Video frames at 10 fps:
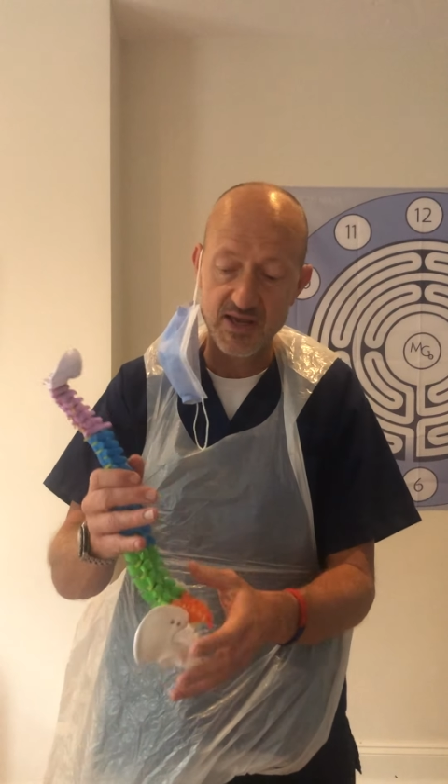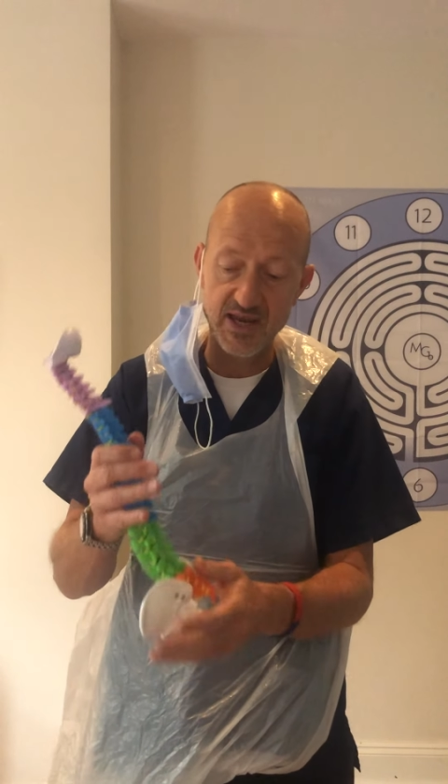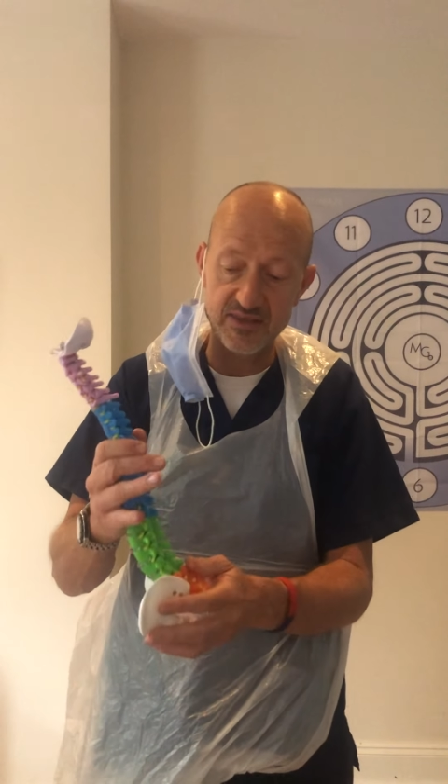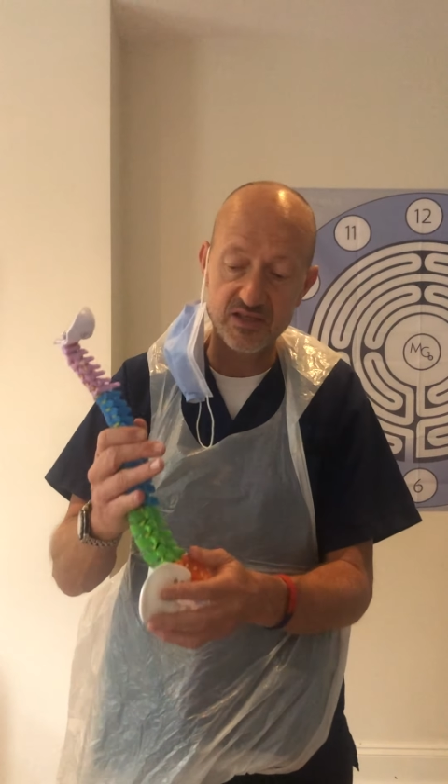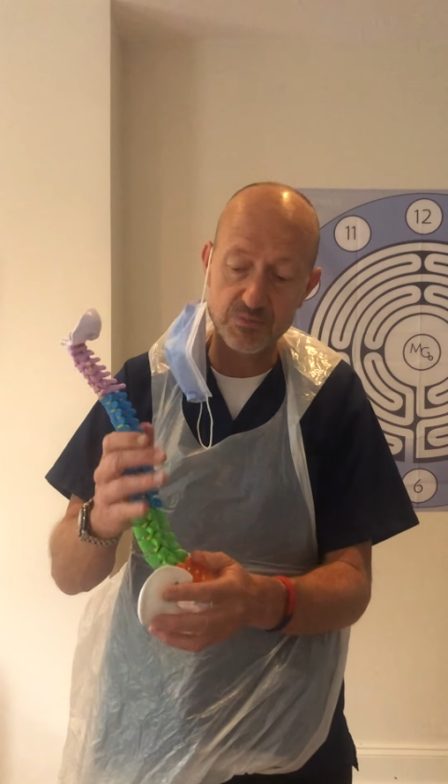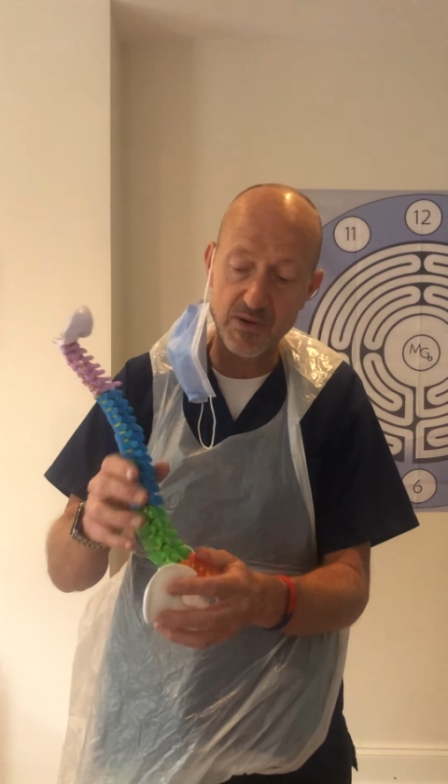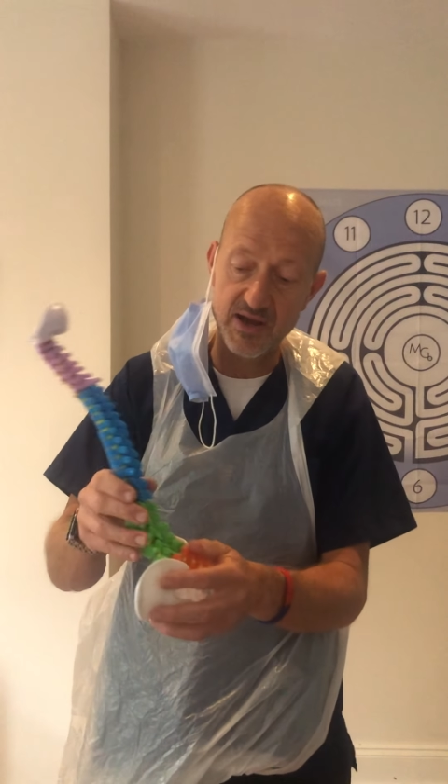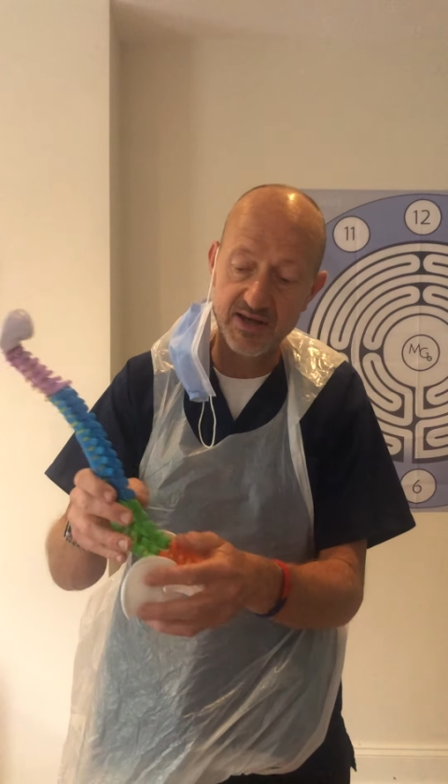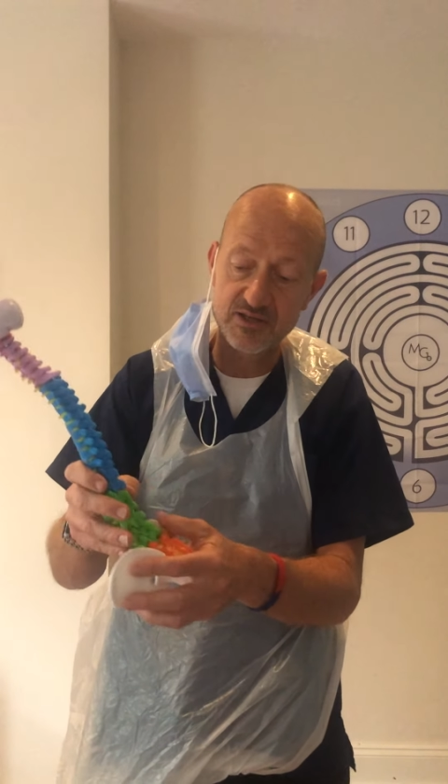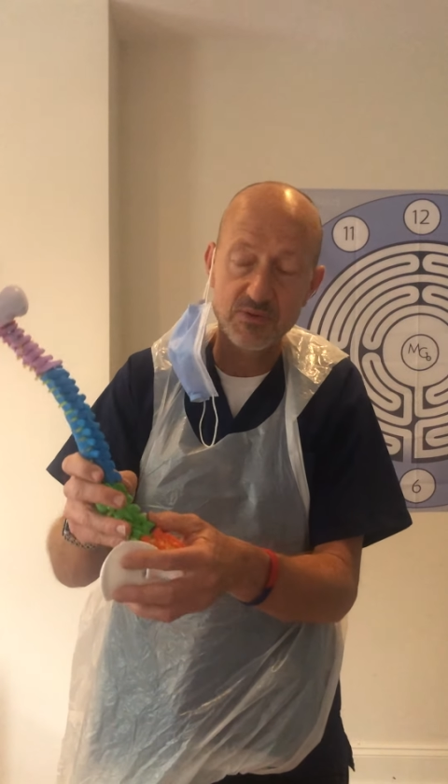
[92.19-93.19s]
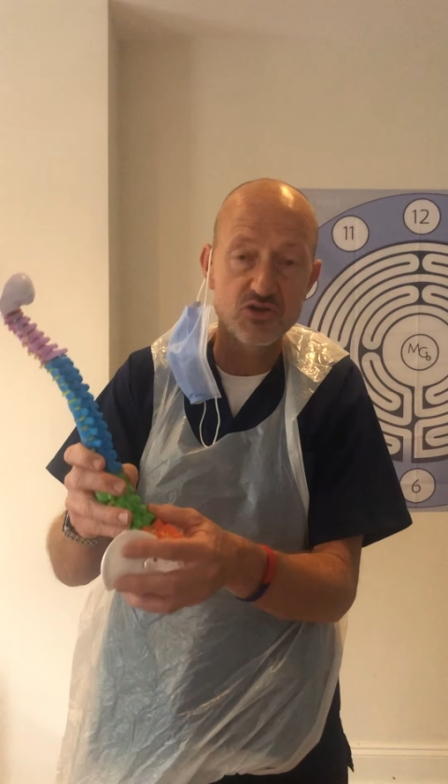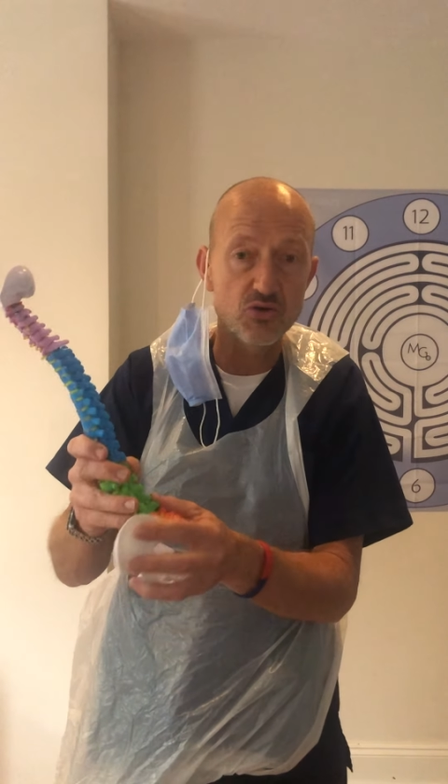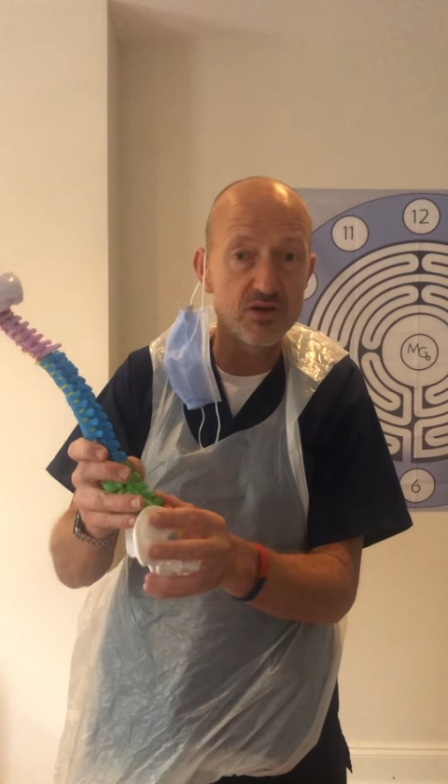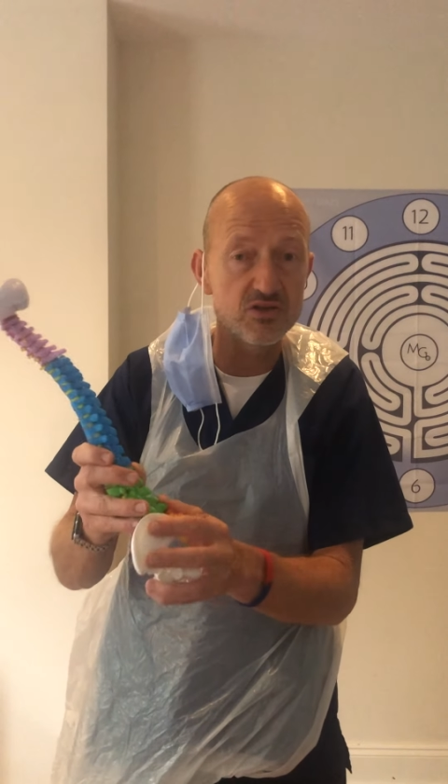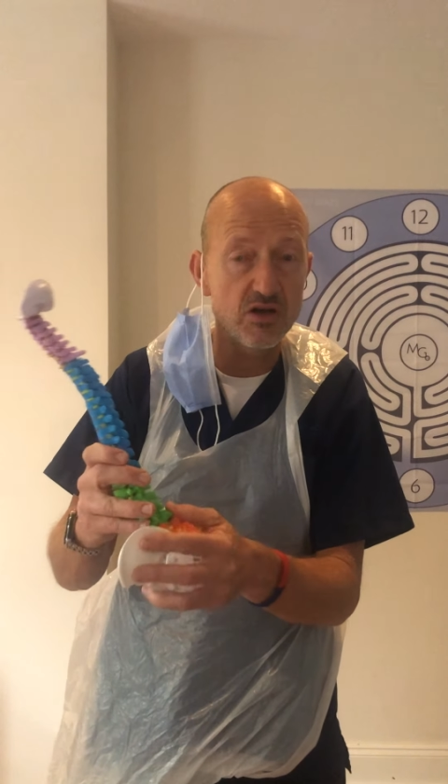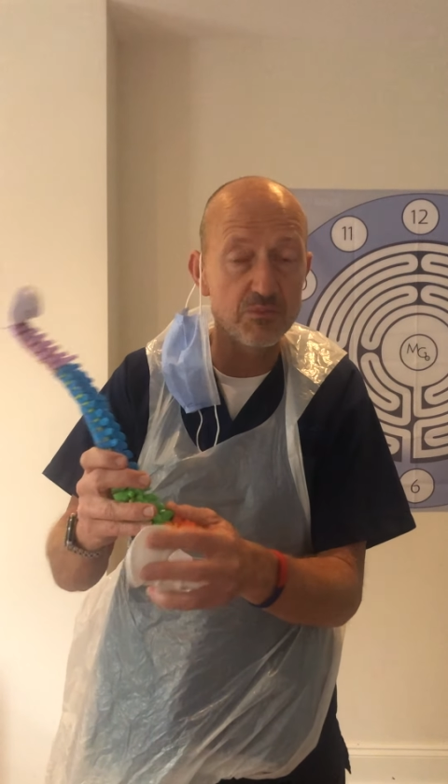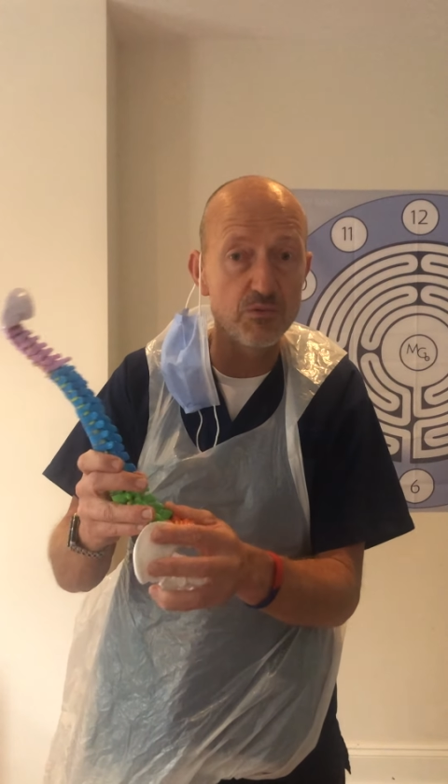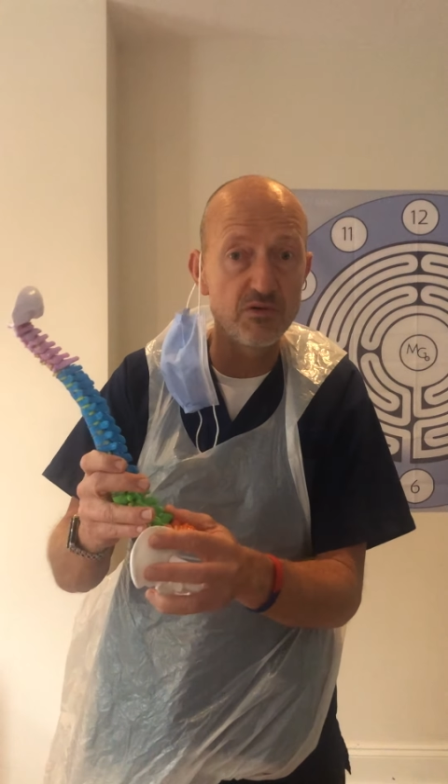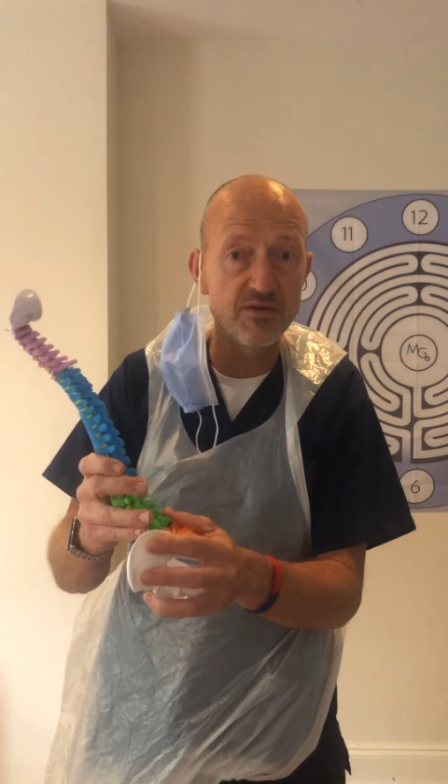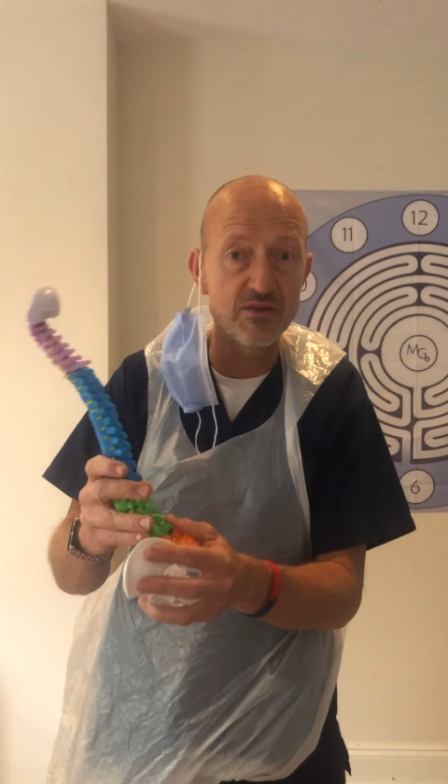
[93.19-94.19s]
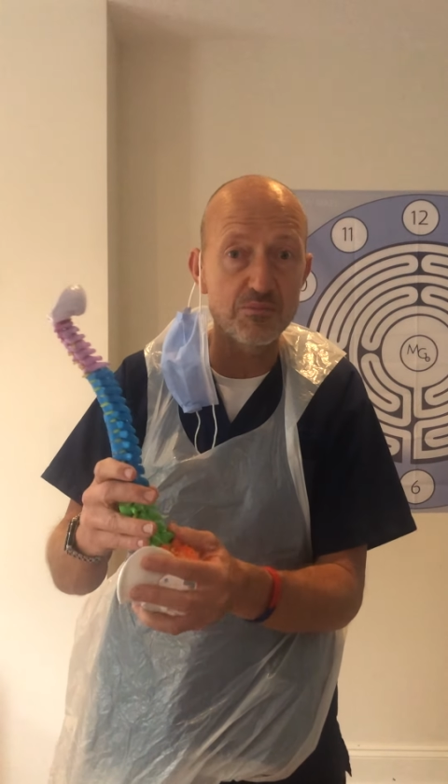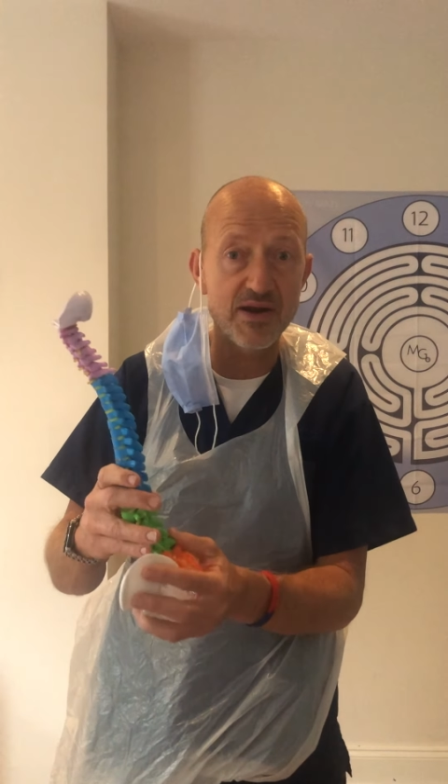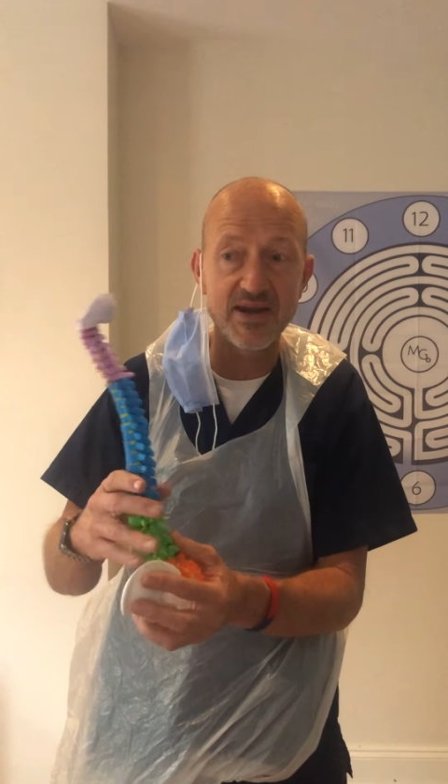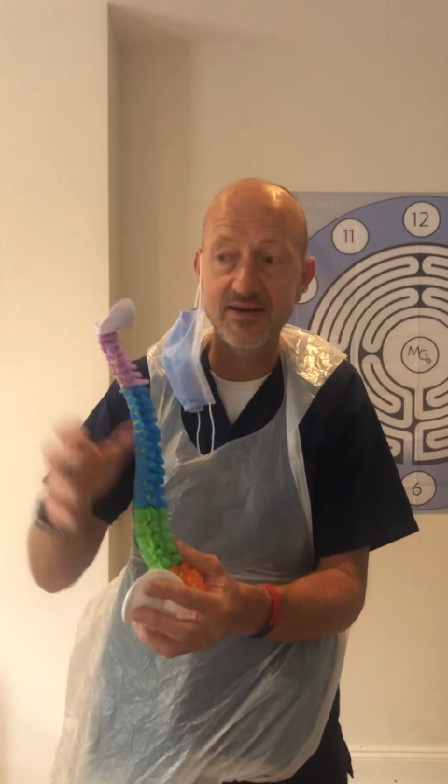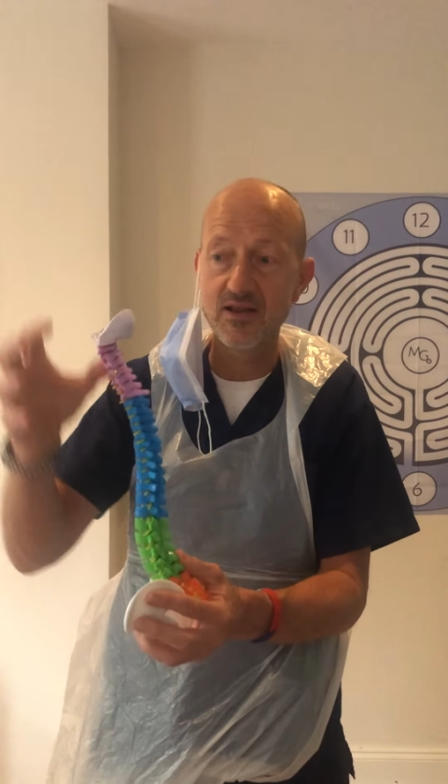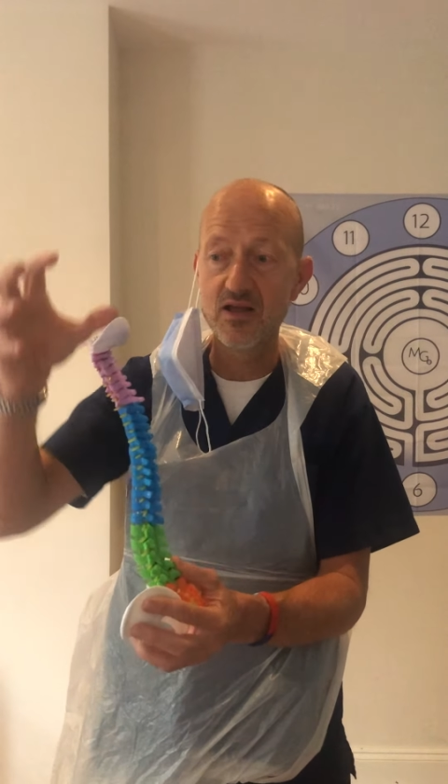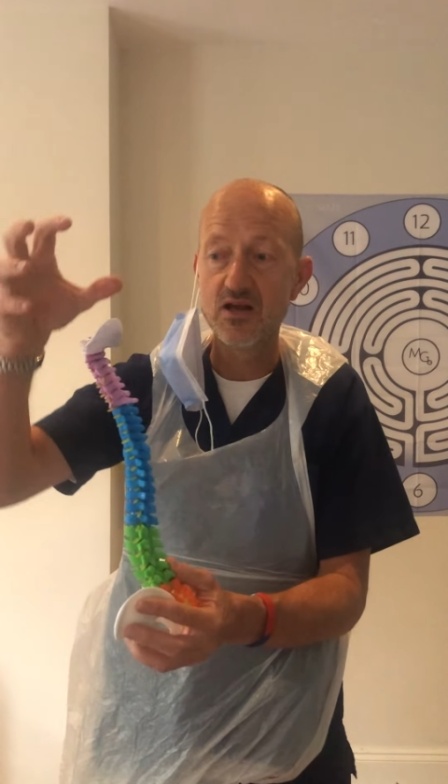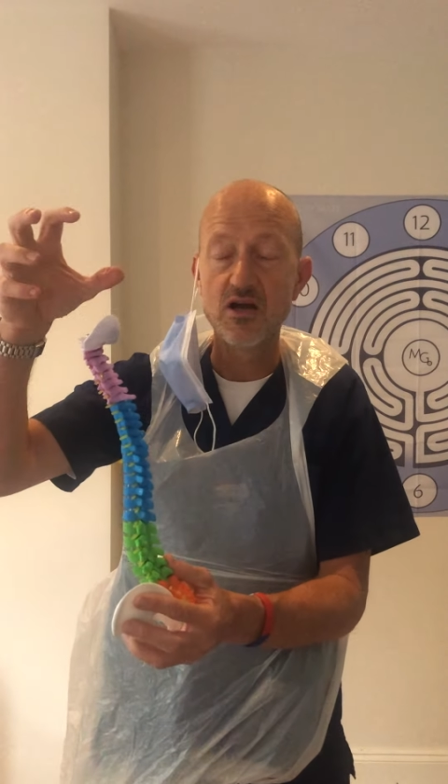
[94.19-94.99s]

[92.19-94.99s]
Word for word: in the spine, is when joints aren't moving, the brain